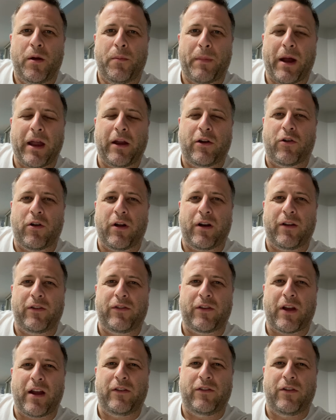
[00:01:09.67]
might
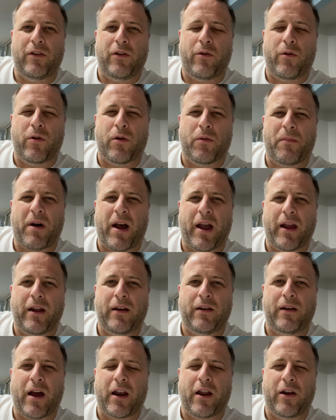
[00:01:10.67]
criticize you or
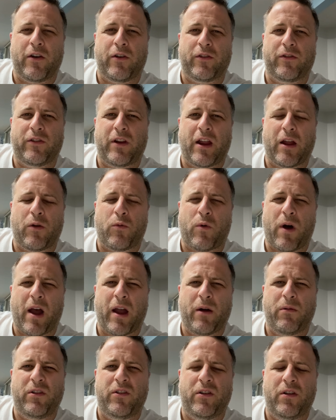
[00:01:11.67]
might not understand why
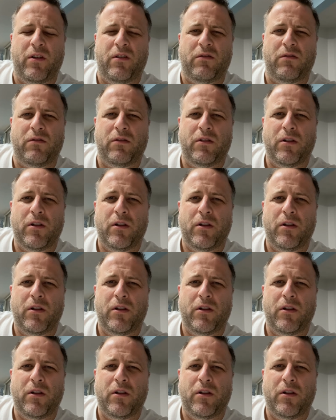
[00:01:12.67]
would you